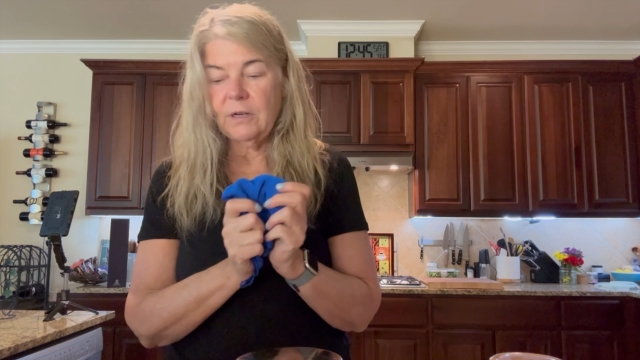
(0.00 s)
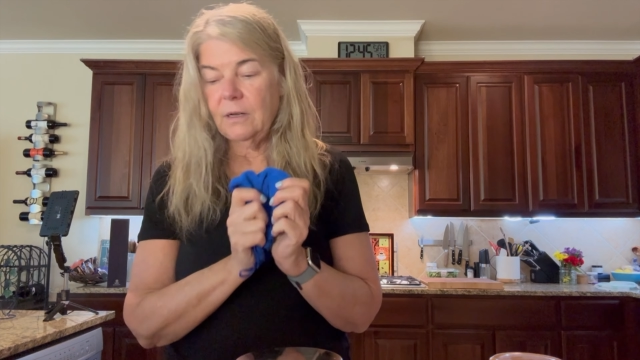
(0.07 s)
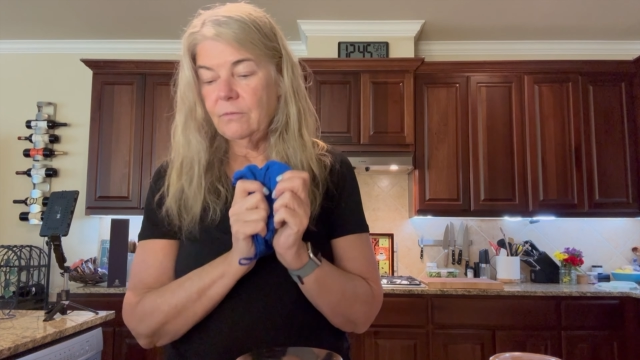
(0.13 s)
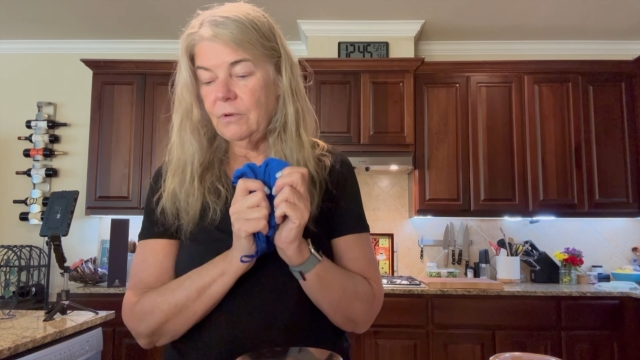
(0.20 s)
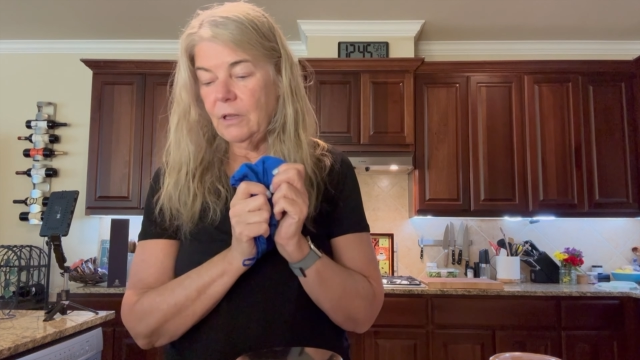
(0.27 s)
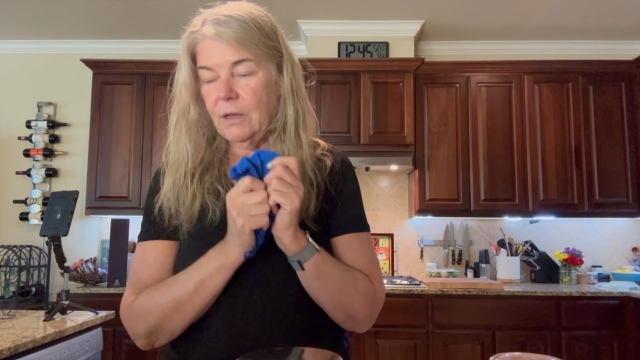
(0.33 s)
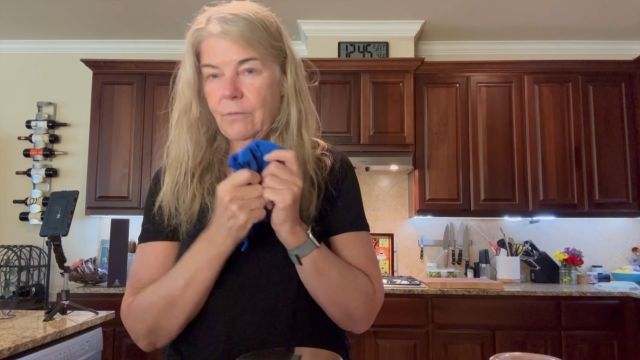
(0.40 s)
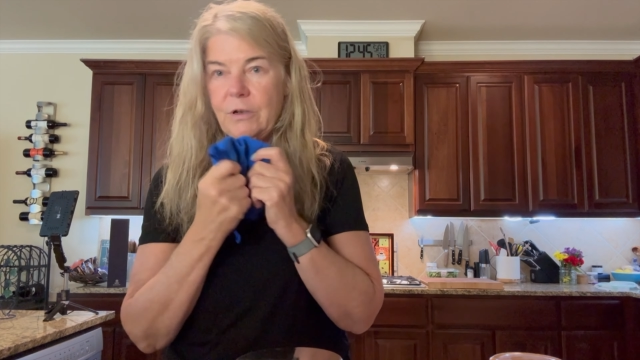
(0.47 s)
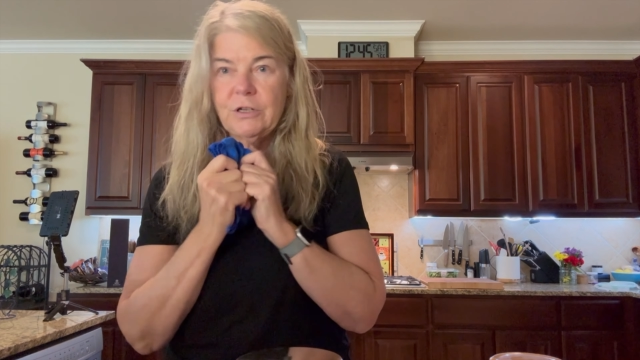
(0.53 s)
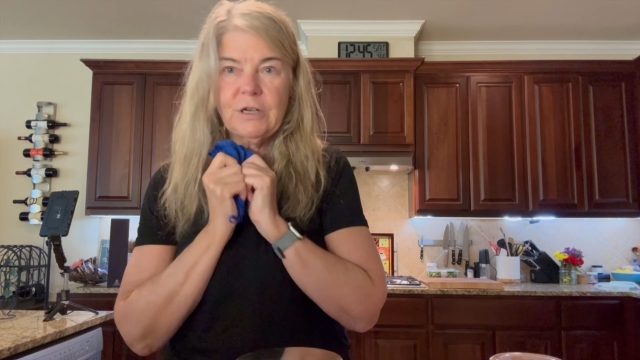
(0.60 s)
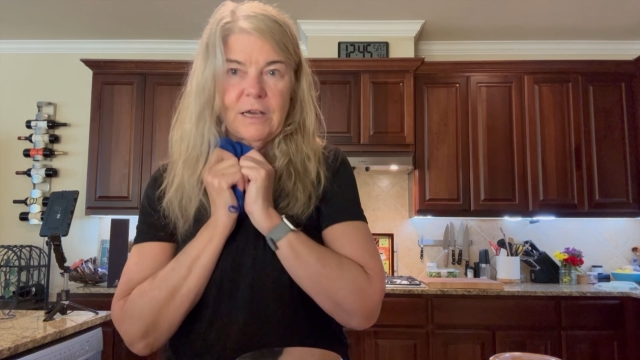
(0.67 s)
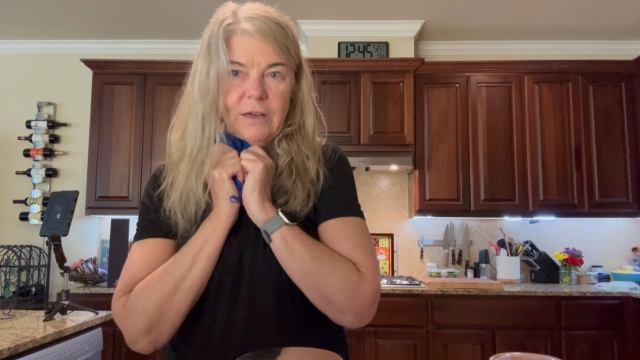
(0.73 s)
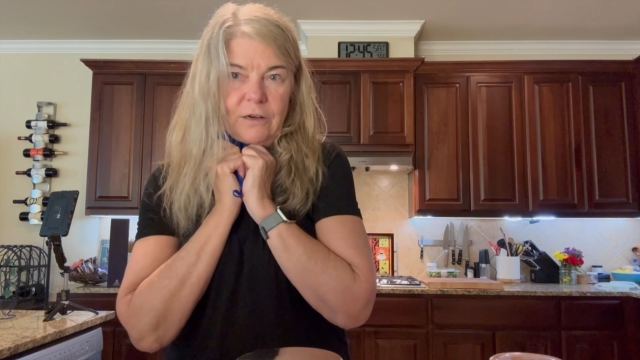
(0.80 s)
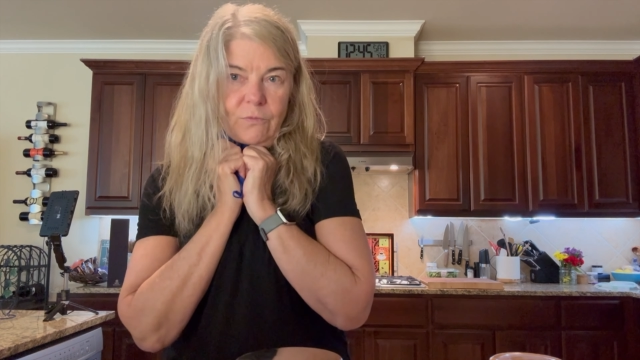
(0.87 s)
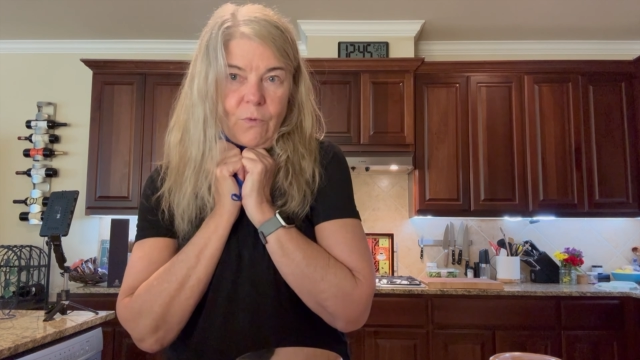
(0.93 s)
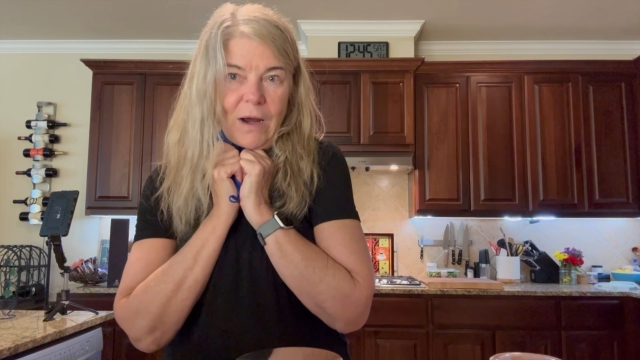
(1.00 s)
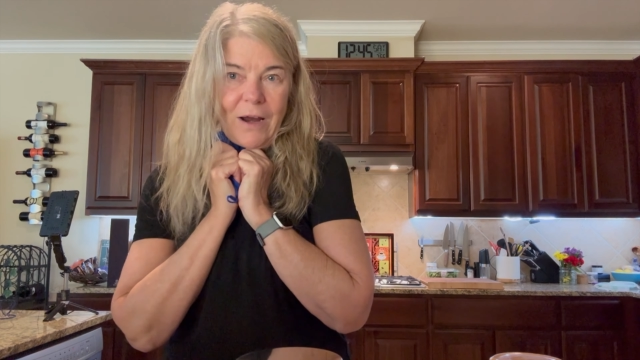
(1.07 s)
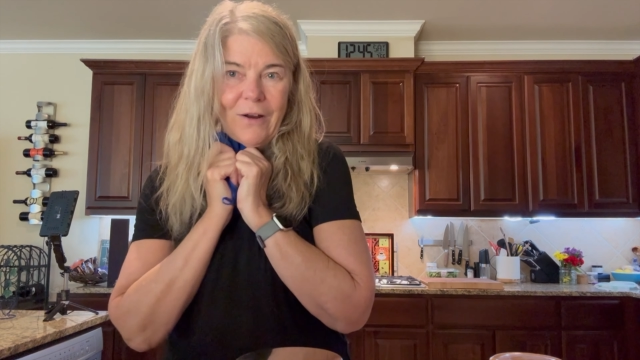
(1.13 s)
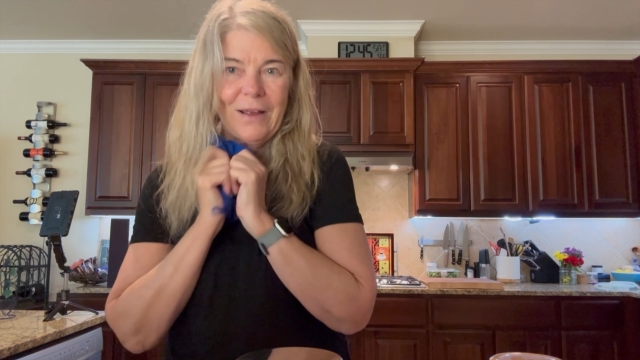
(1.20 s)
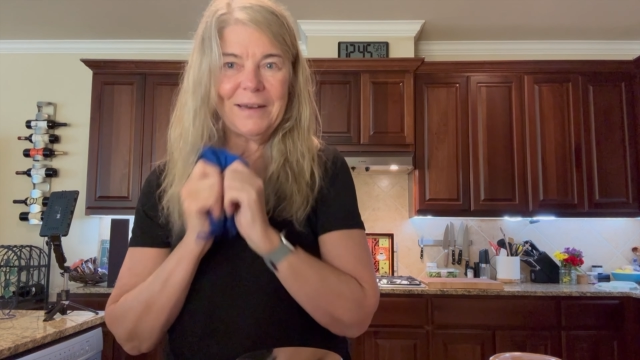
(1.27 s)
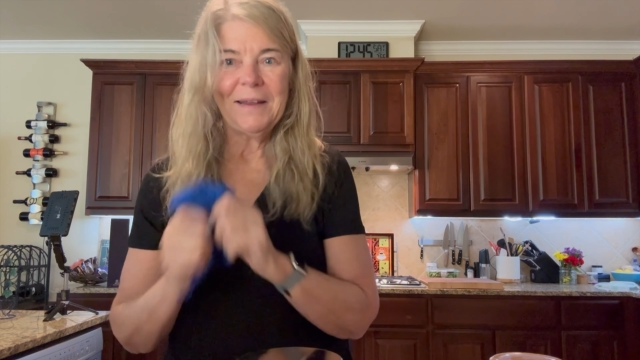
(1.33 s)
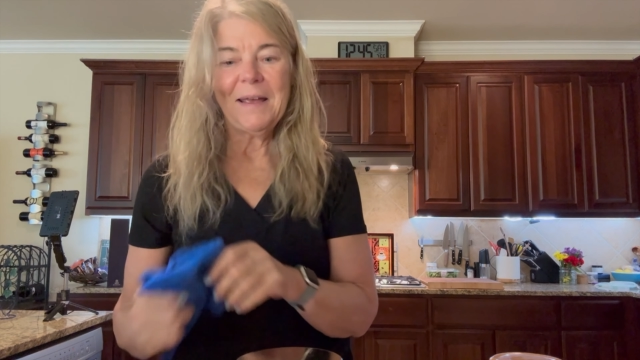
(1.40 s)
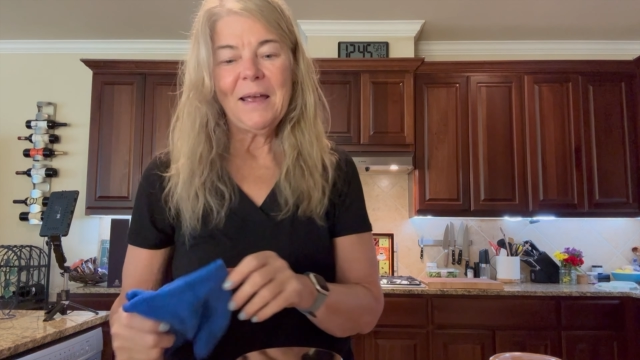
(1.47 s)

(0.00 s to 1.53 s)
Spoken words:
I really wish I could wear it.